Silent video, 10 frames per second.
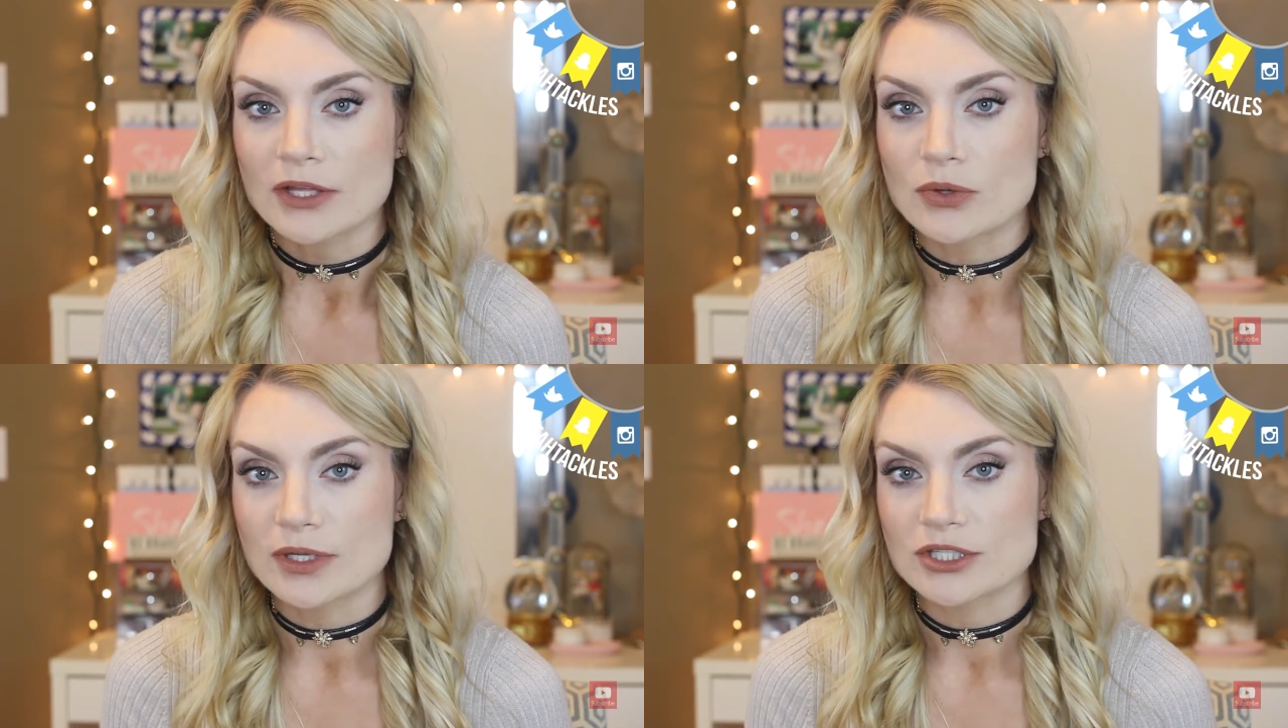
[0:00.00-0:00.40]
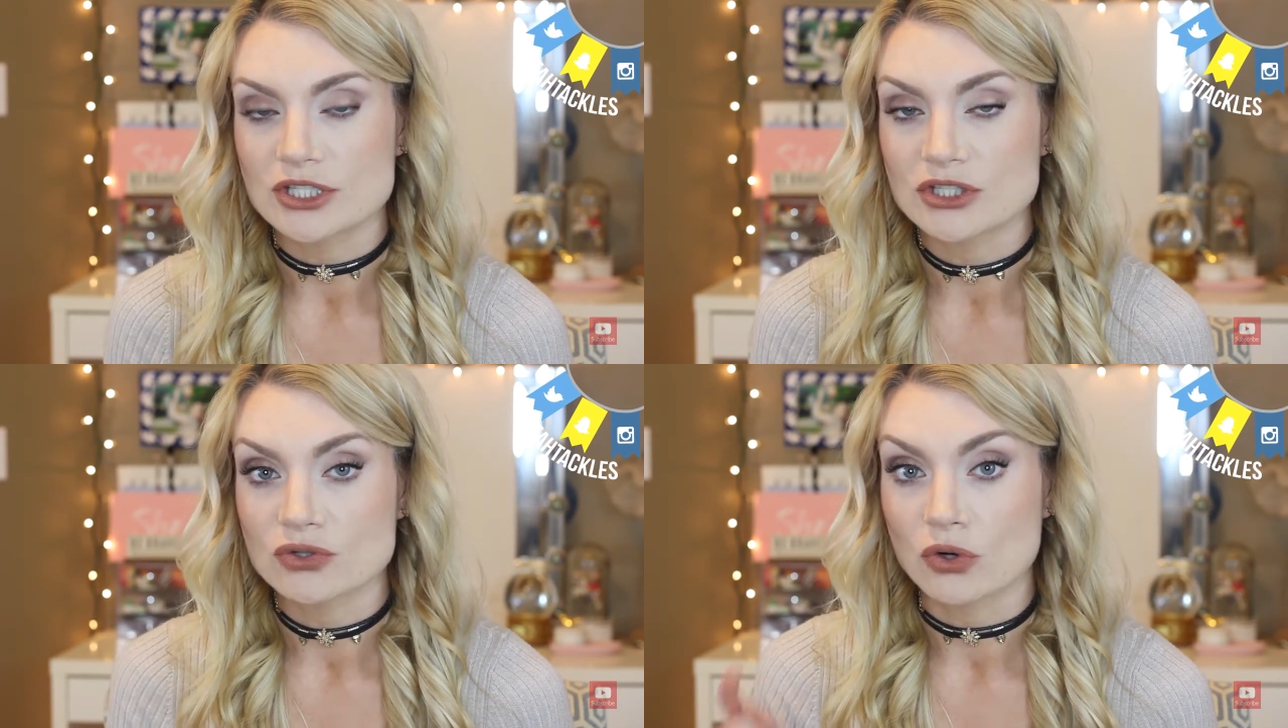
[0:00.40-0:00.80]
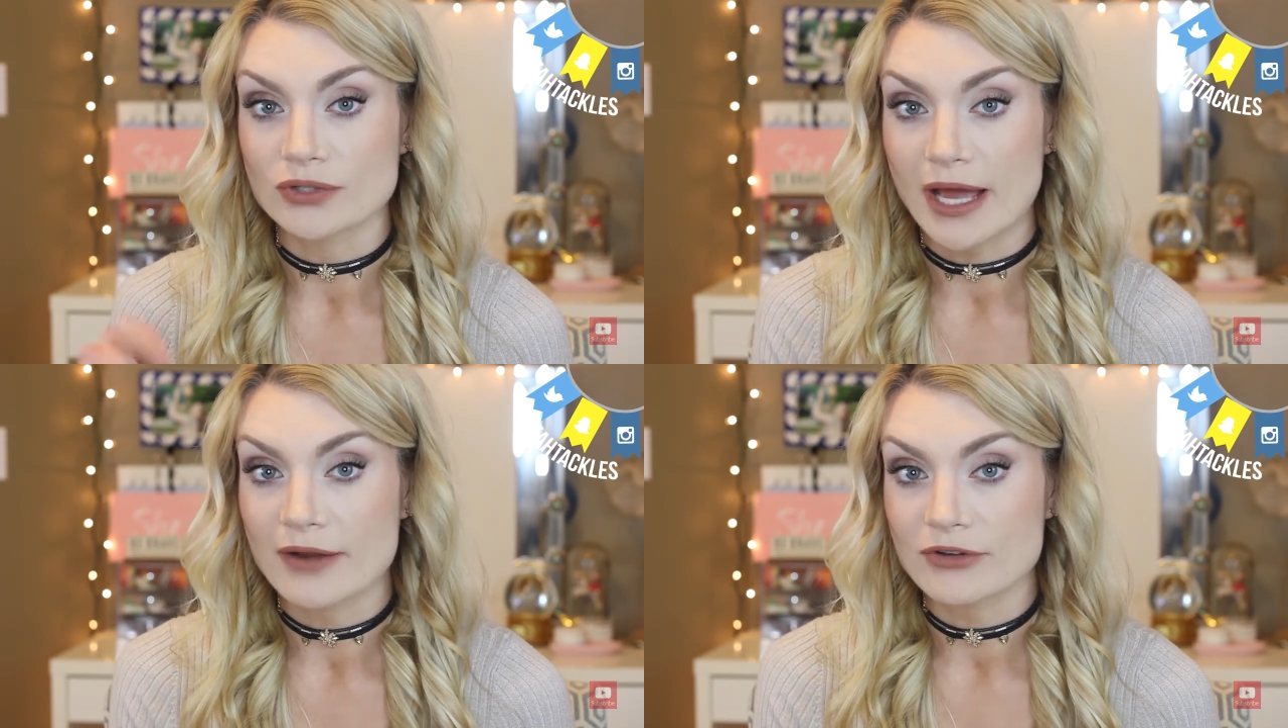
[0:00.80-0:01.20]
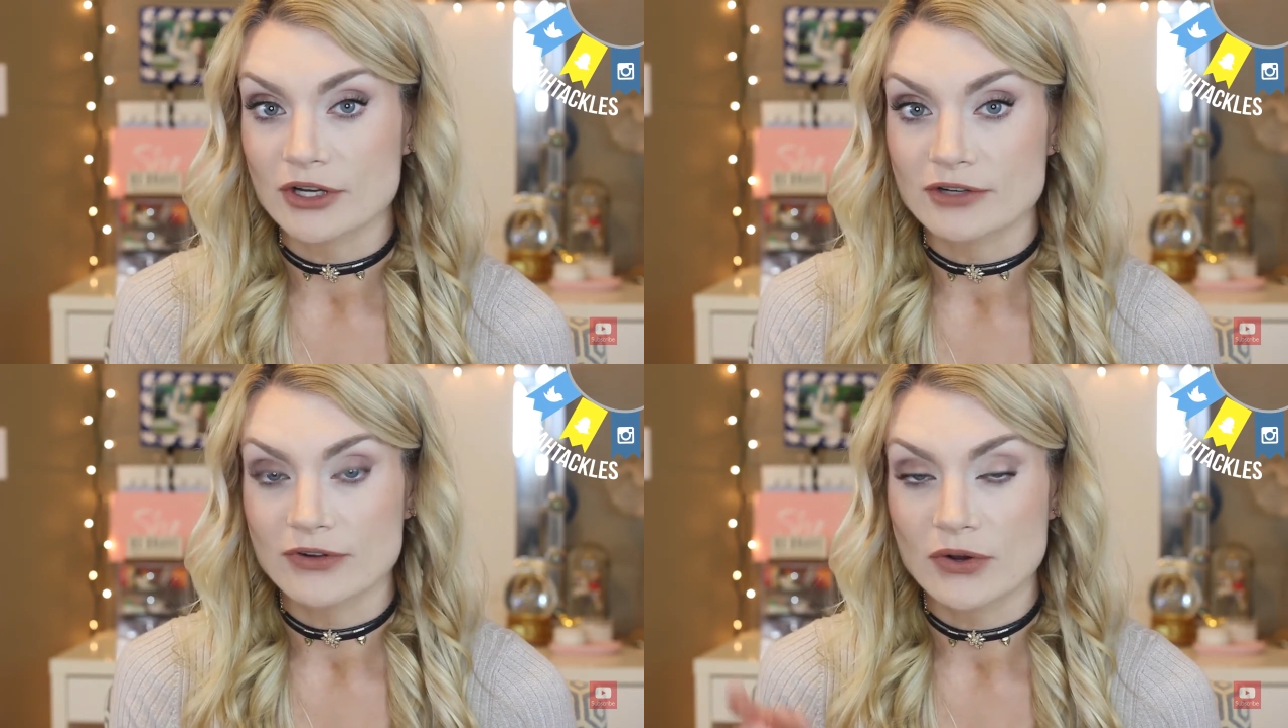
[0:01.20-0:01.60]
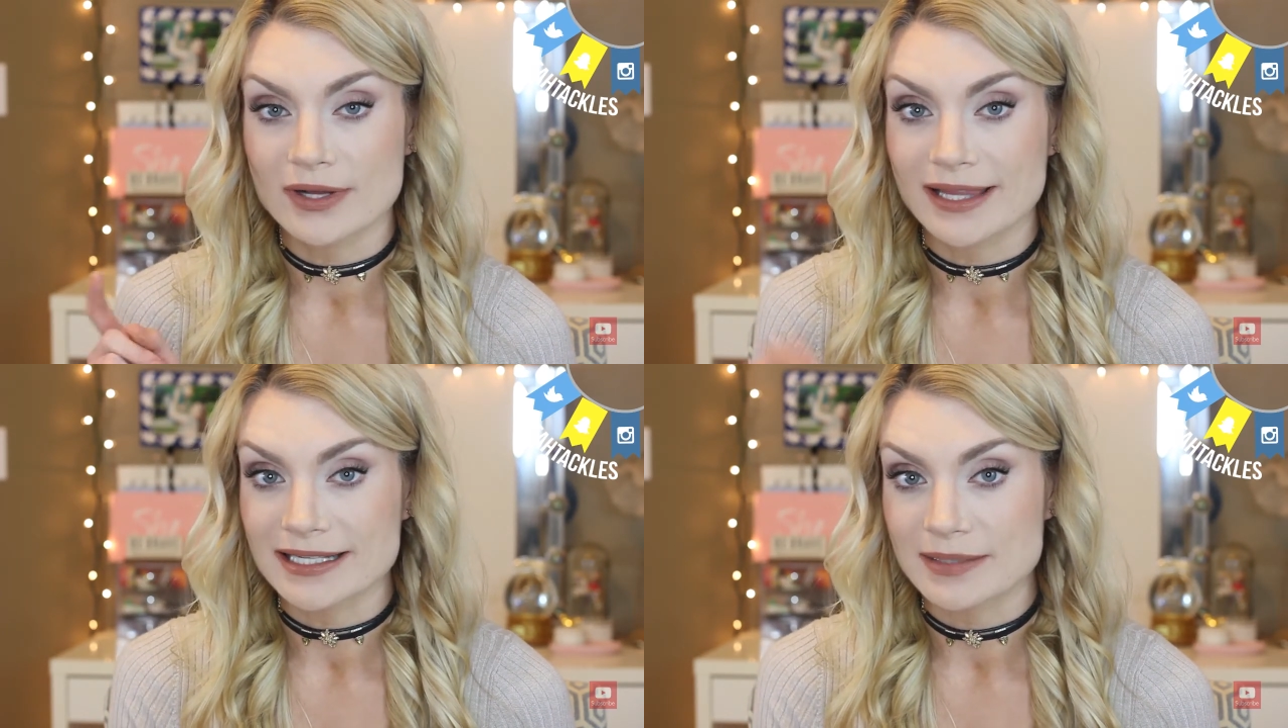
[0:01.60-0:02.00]
you can just scroll down if you're on your
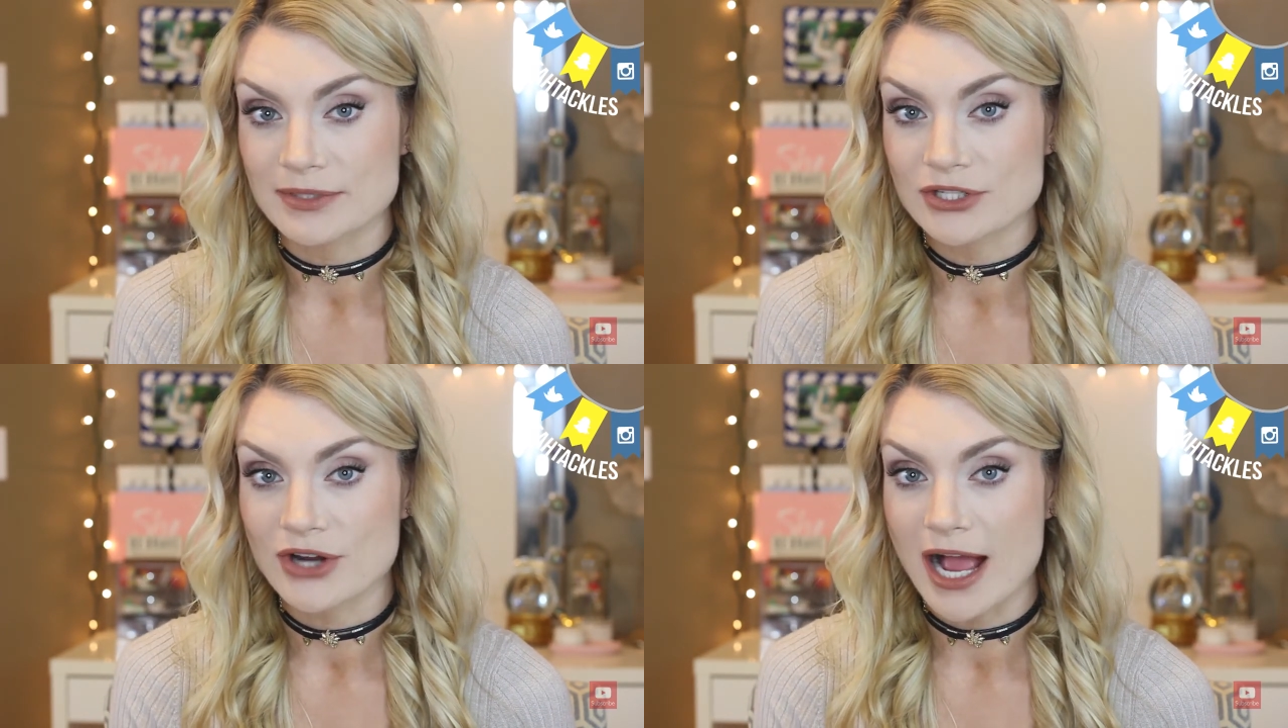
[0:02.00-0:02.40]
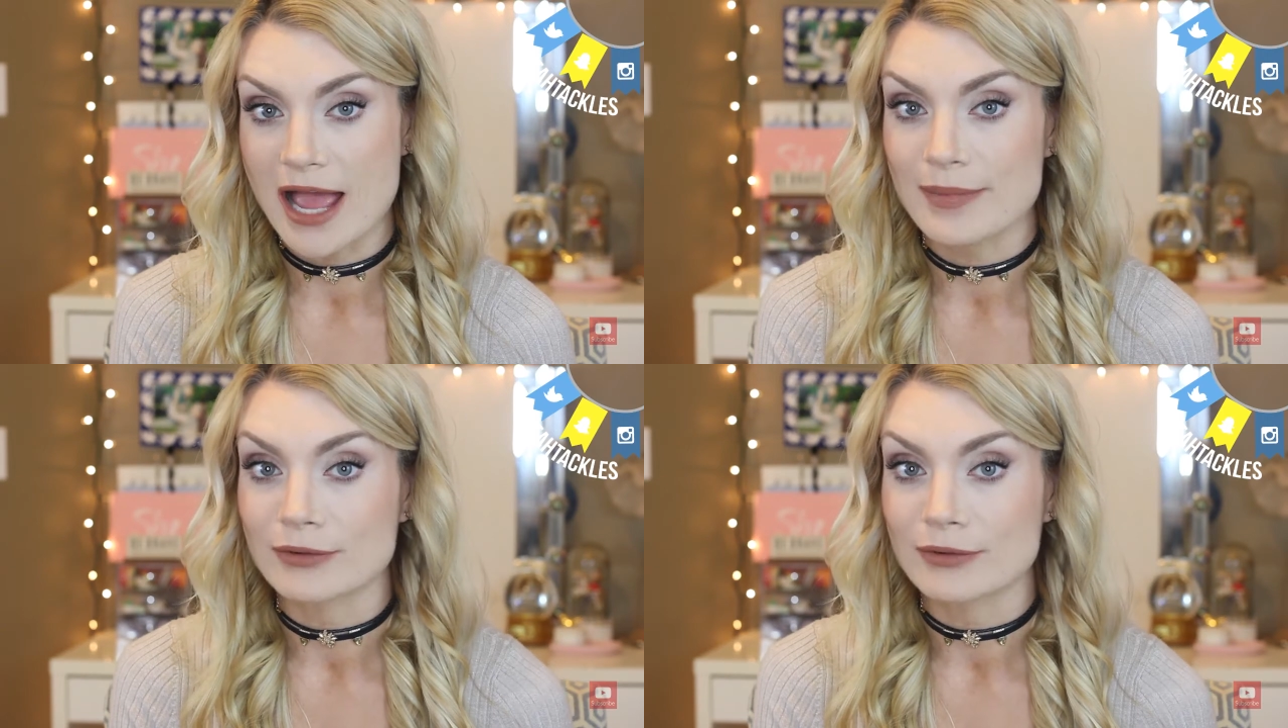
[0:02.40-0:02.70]
phone, click subscribe.